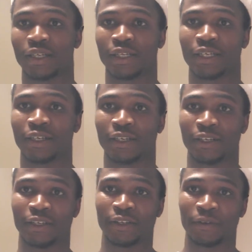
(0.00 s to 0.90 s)
and
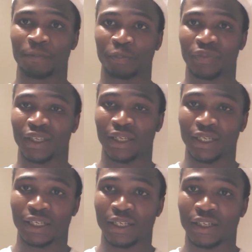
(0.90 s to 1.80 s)

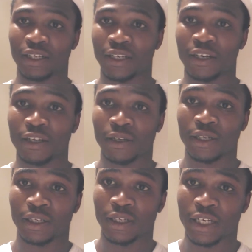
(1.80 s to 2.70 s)

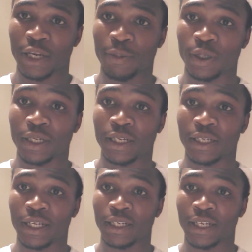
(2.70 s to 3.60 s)
the neighborhood
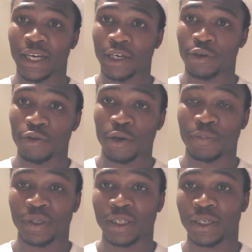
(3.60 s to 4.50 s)
that I grew
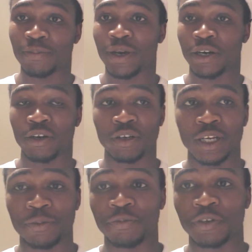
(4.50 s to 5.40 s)
up in the background
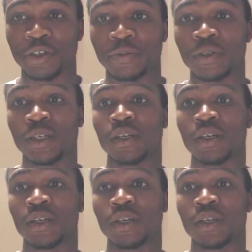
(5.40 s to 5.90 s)
that I'm from,